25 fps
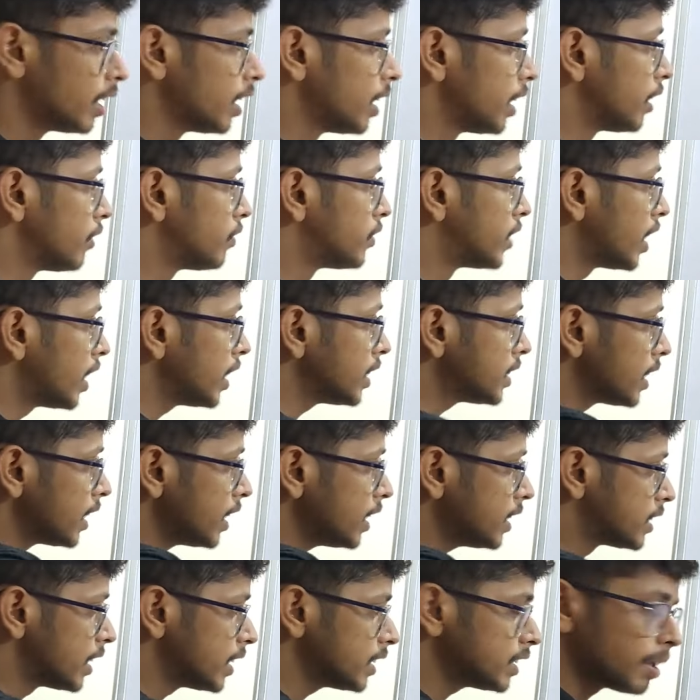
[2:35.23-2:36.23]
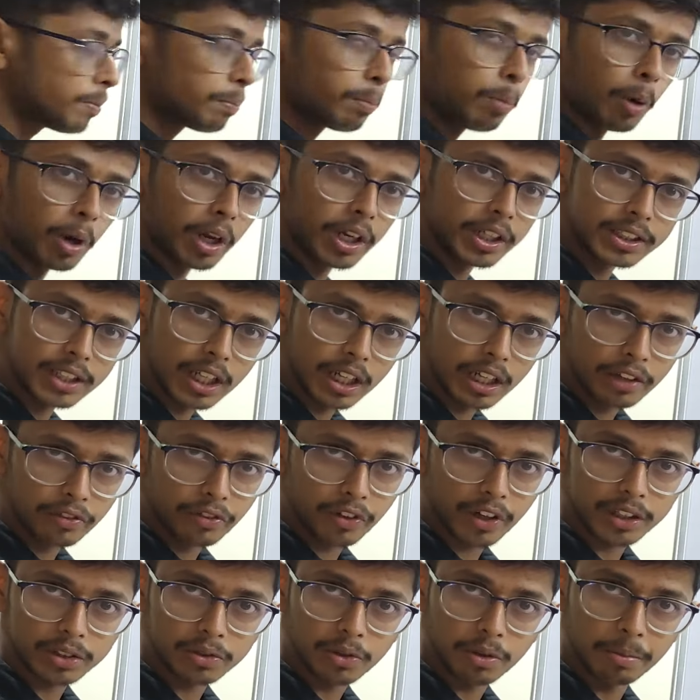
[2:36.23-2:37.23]
If there is any change, the potential
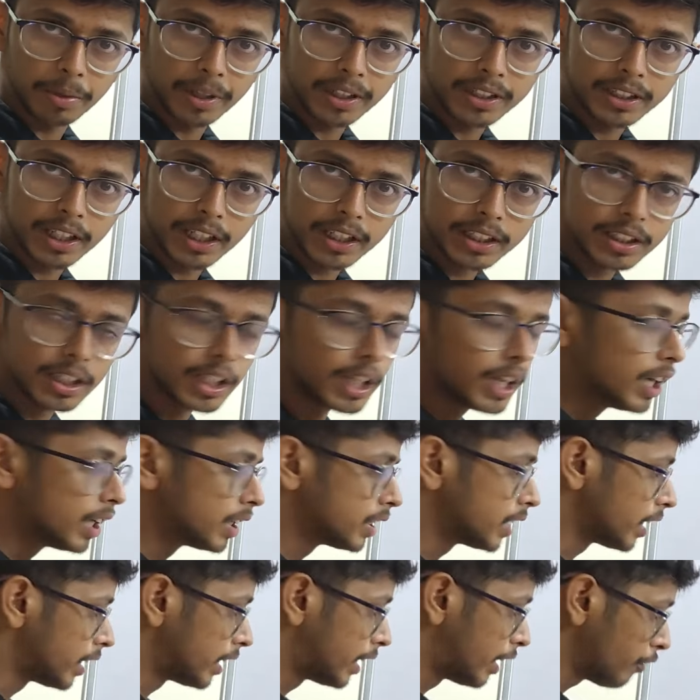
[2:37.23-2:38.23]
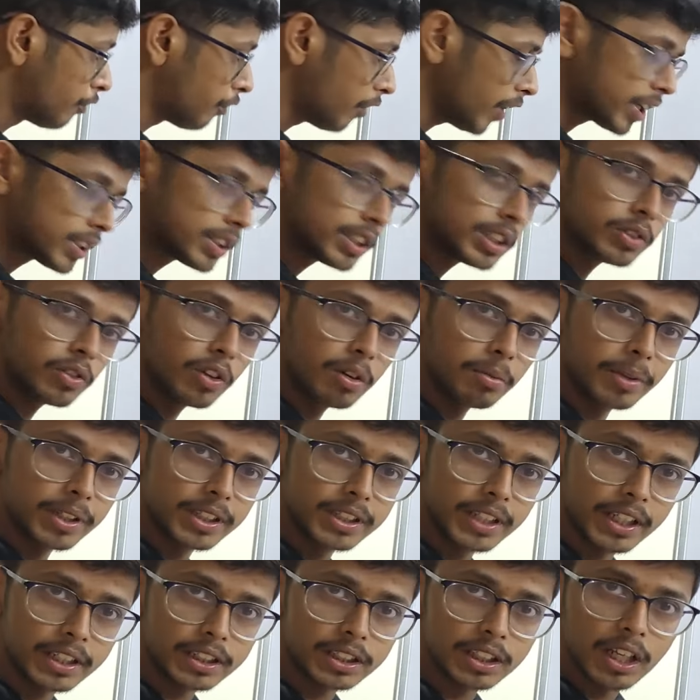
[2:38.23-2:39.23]
difference will be changed, the deflections will be
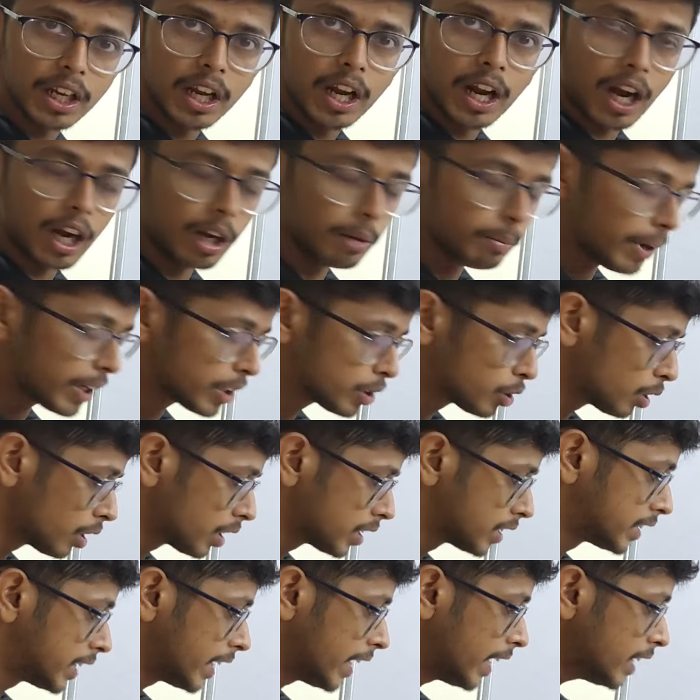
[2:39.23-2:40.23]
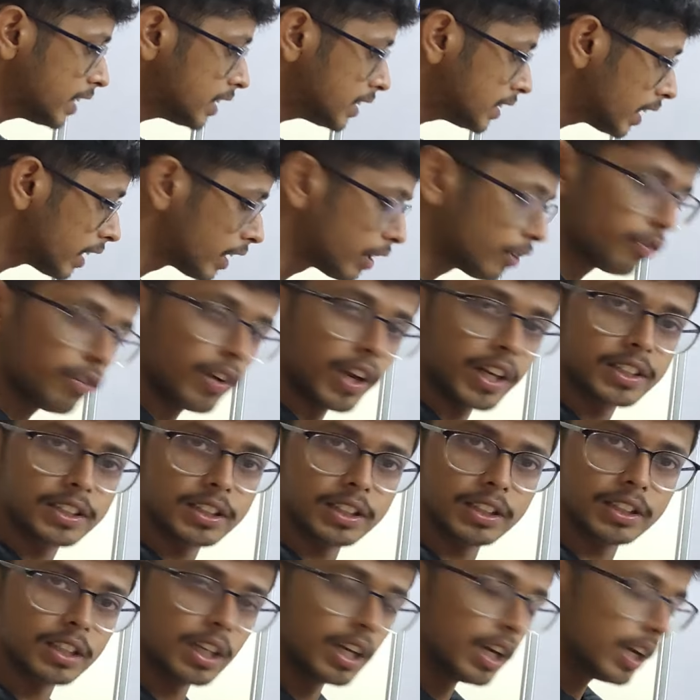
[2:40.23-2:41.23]
changed, and based on the change in the deflections,